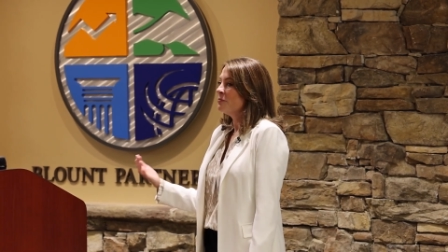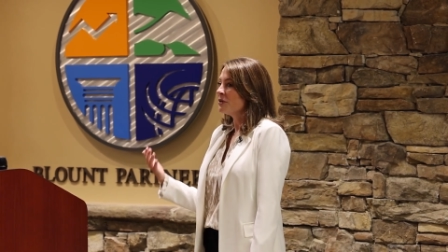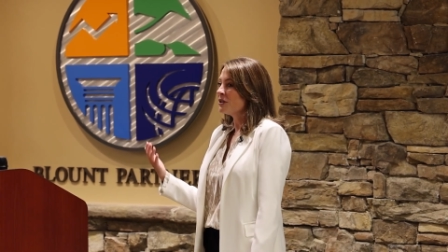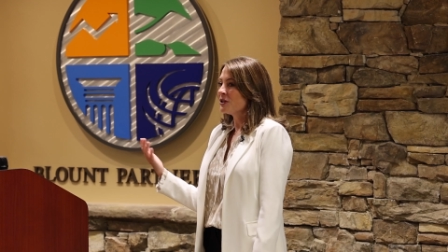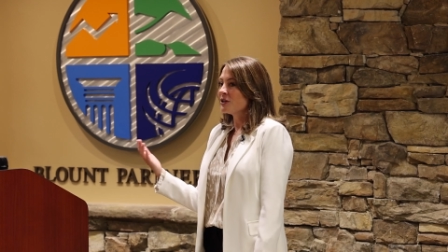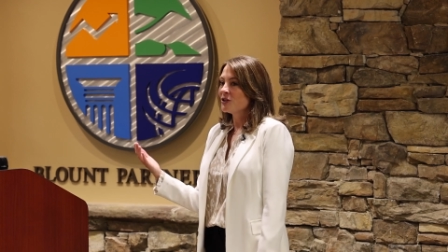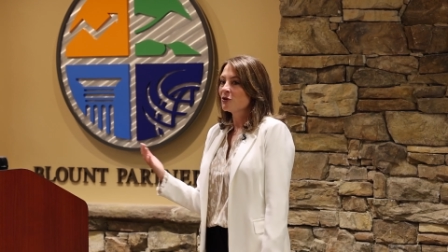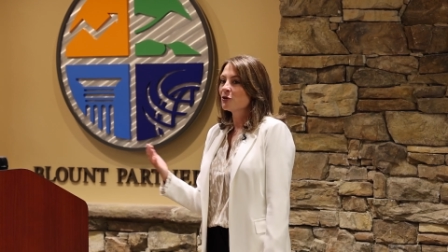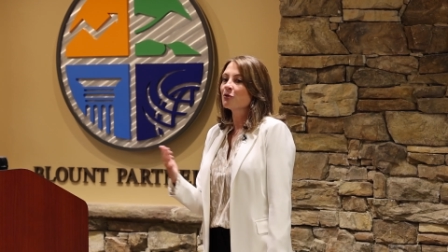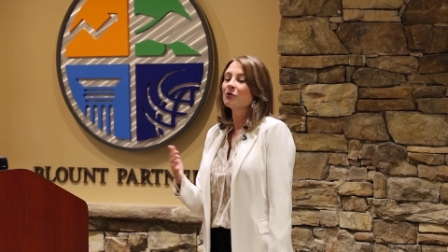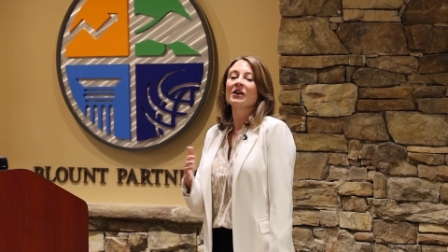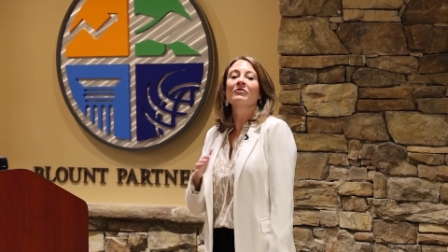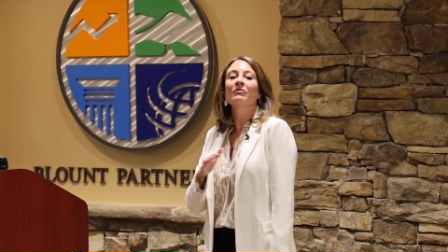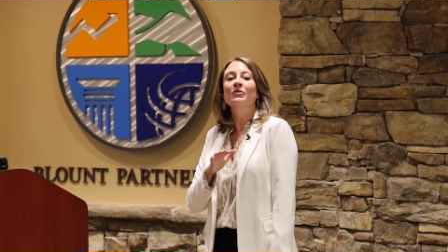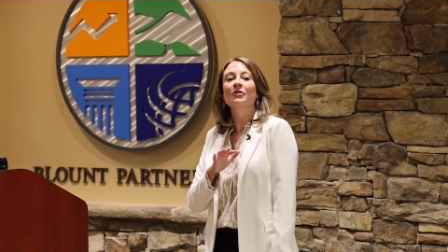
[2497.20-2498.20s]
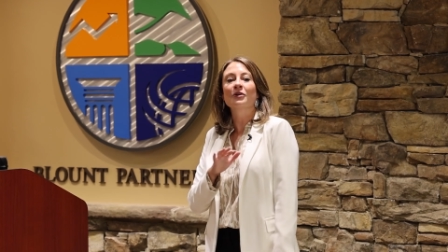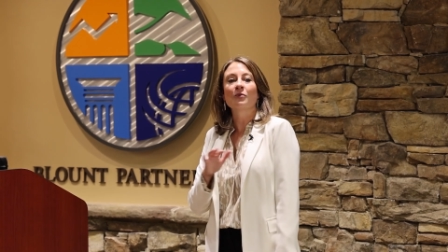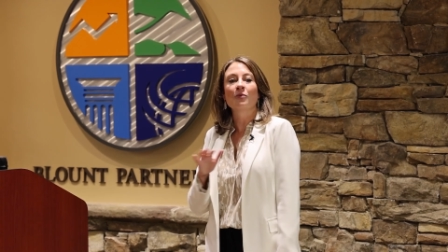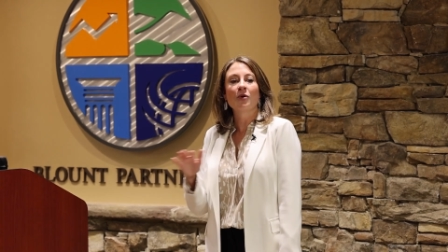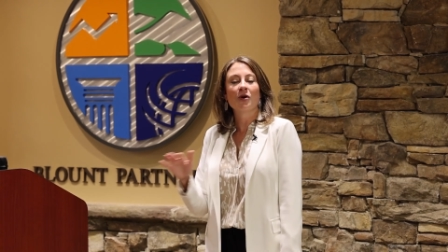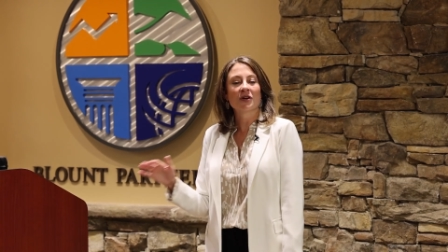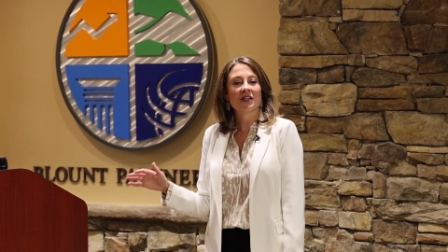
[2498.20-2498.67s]
But you're never going to
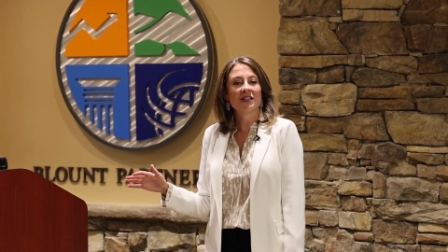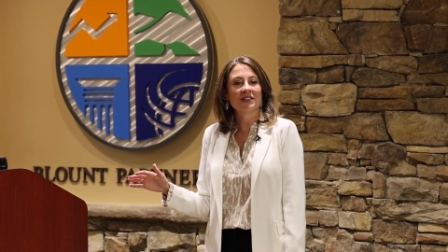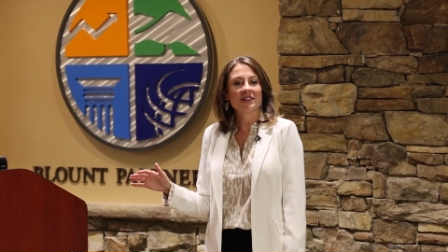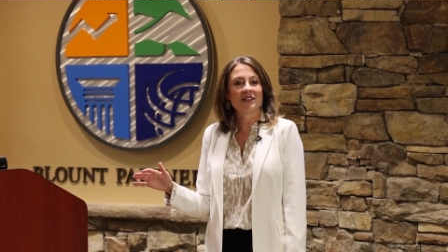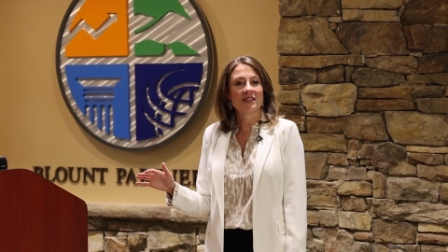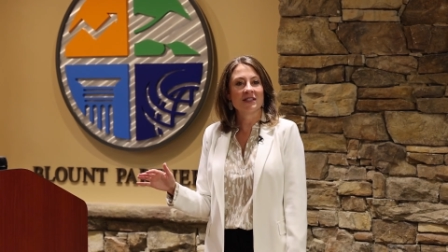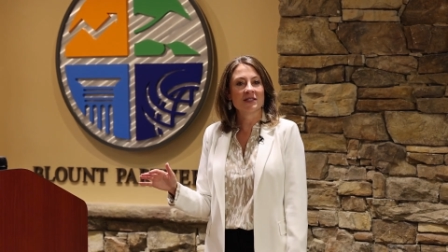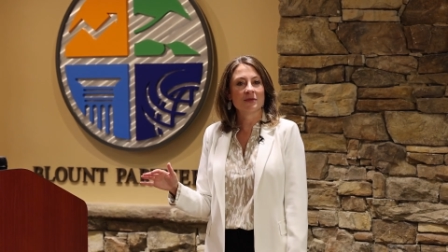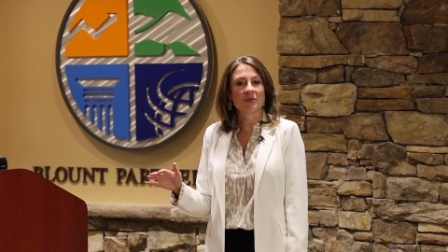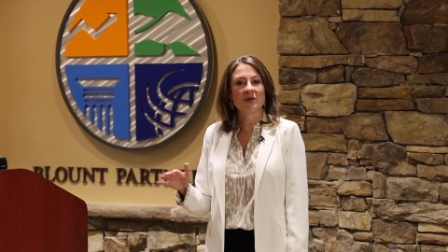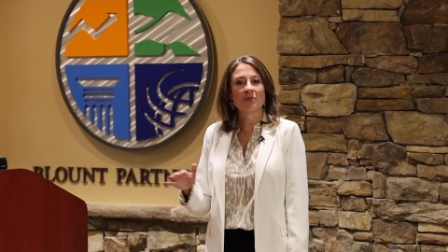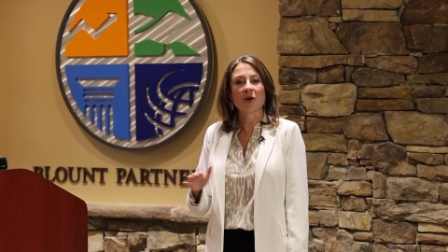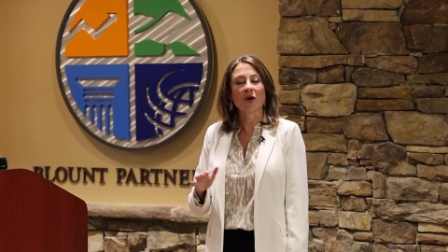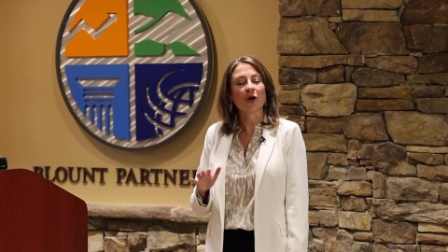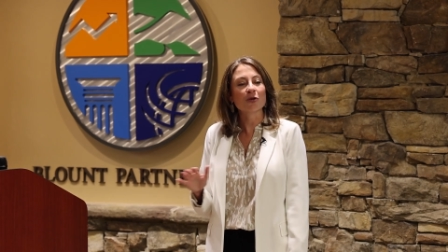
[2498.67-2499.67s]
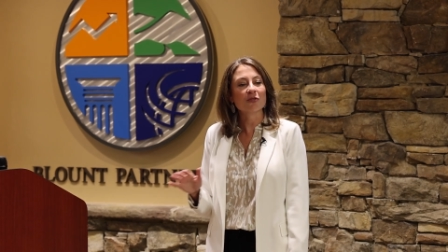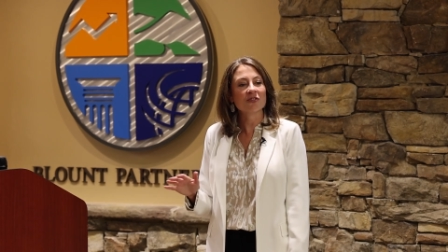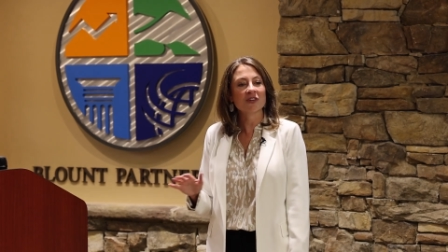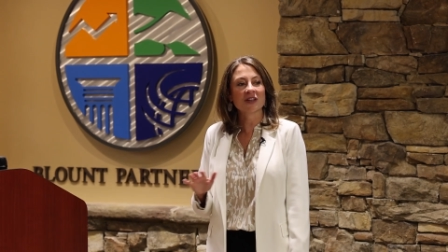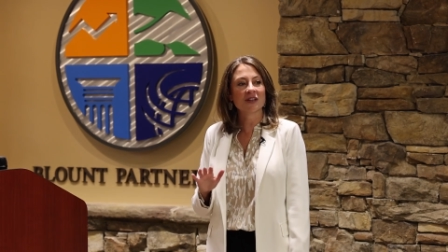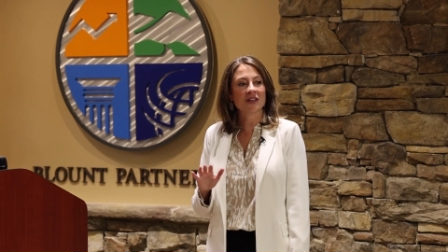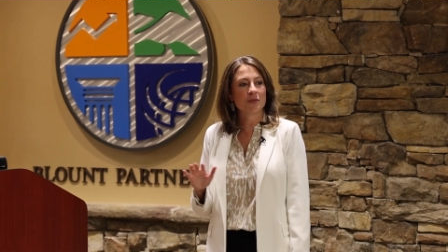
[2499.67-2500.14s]
walk into these and be
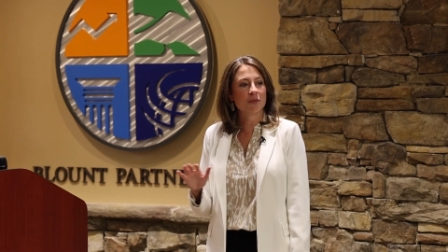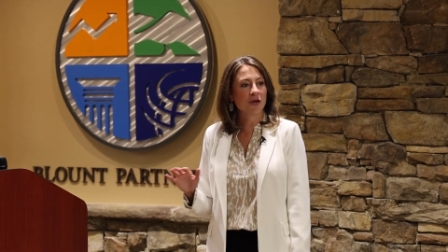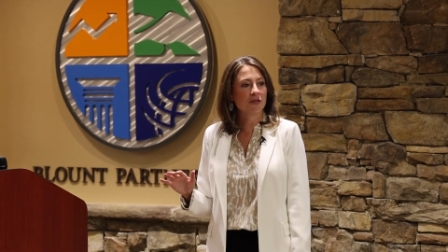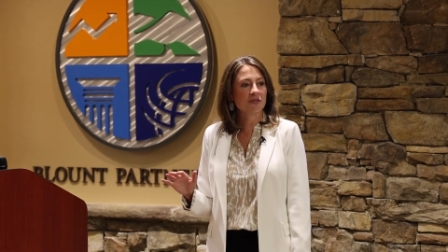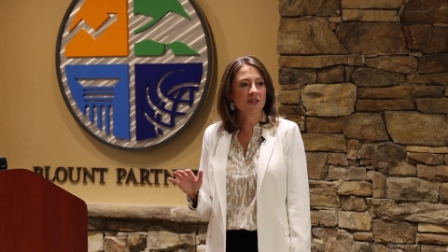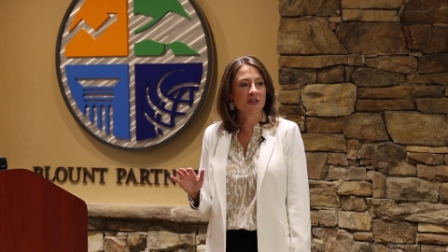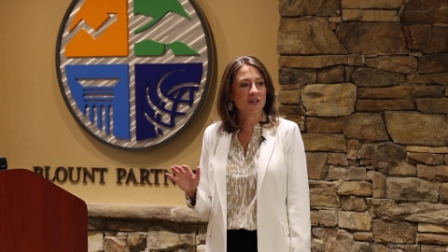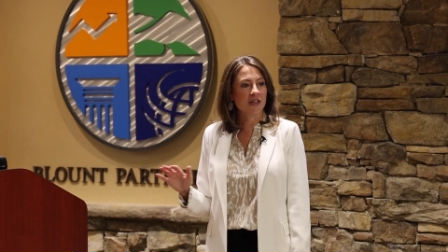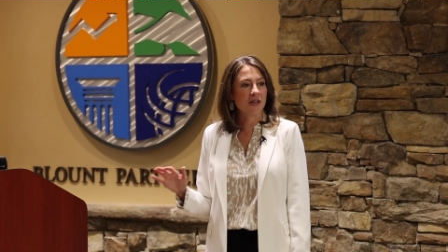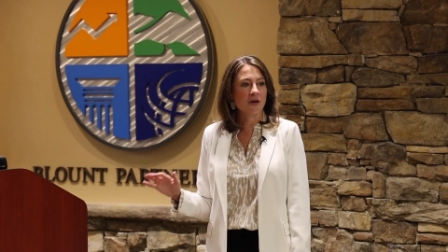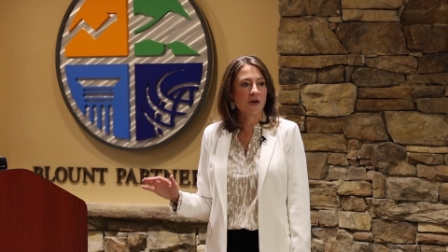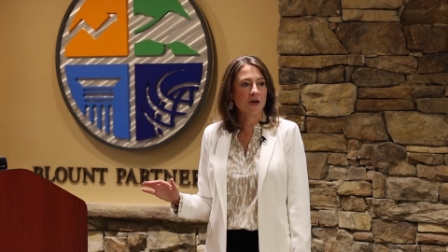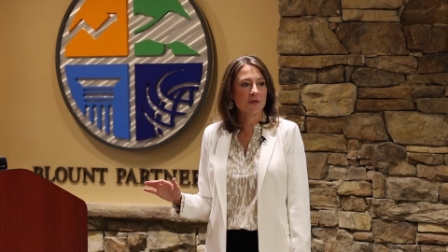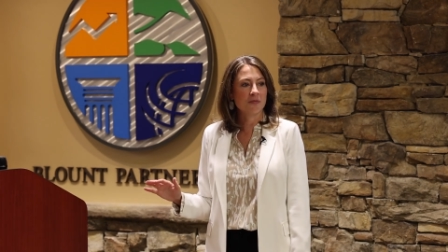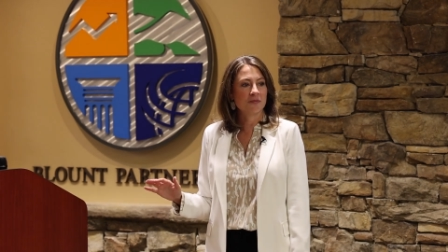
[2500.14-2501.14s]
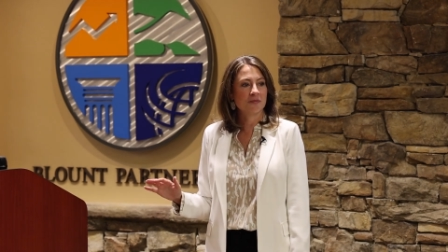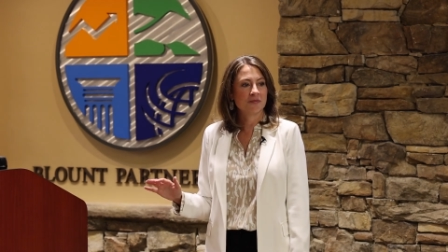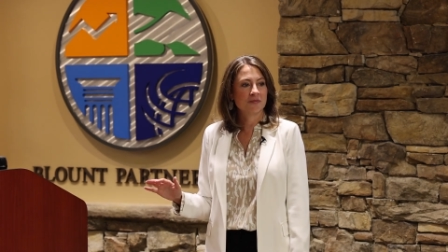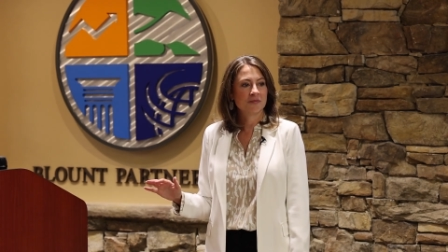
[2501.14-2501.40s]
perfectly, perfectly calm.